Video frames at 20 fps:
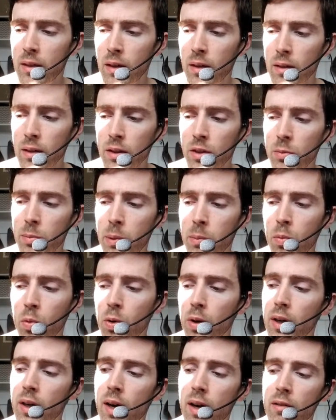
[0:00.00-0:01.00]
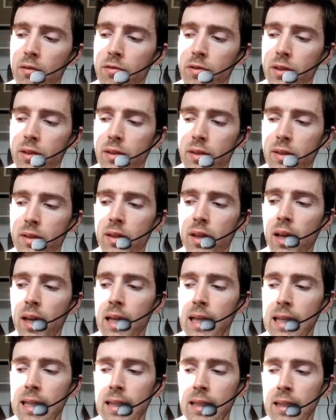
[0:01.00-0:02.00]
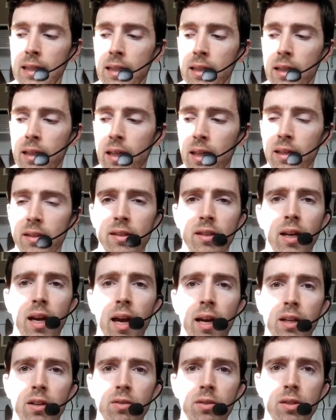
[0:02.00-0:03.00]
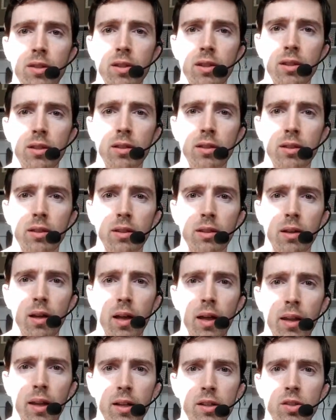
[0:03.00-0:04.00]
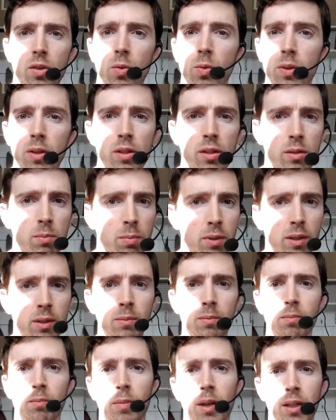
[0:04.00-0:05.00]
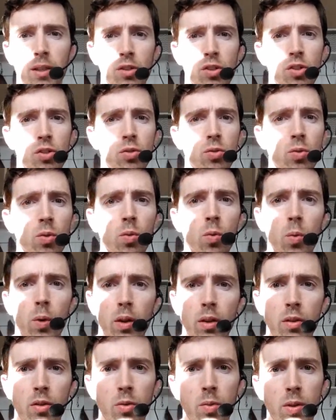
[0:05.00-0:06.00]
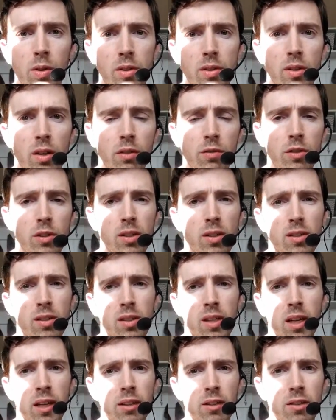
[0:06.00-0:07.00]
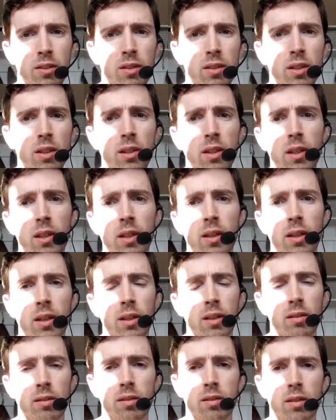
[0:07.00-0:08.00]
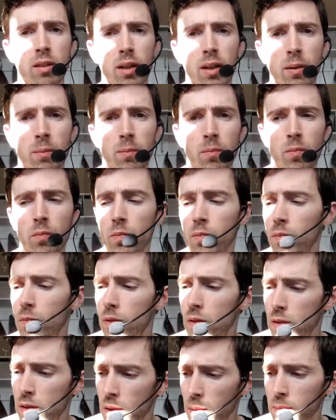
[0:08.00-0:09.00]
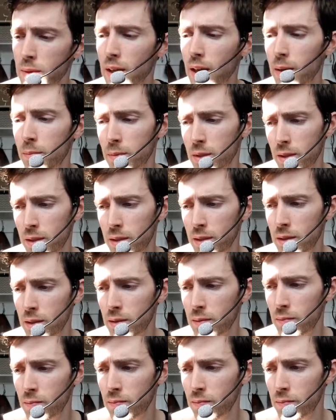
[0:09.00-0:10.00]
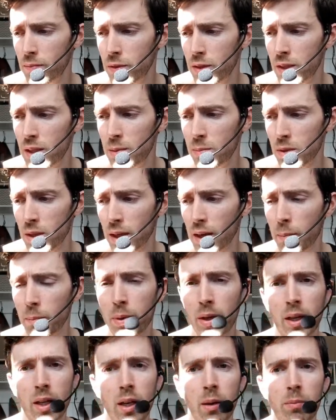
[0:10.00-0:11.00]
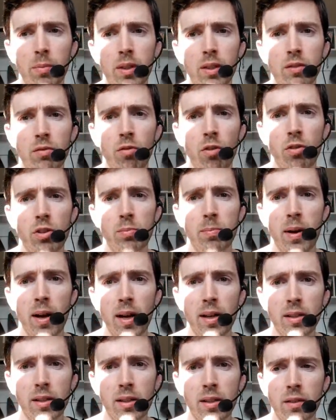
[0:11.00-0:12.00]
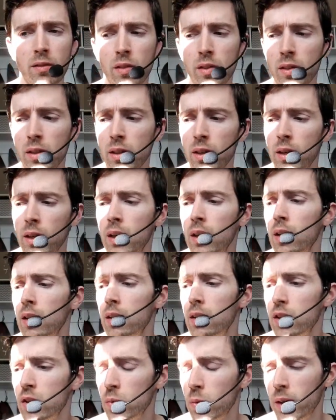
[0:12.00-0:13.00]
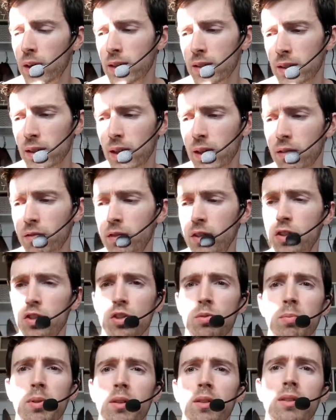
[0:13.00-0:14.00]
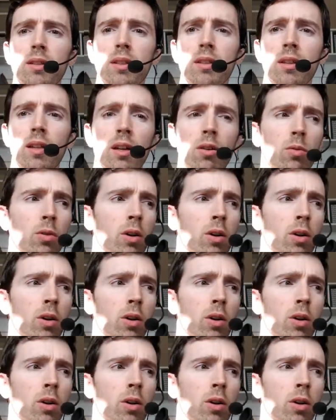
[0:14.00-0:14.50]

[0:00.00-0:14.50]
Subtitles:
a little bit more confidence in its accuracy, and that's always been my issue with do-it-yourself or stud scanners, is sometimes it seems like I'm picking up these false positives. This one has a lot of features built in that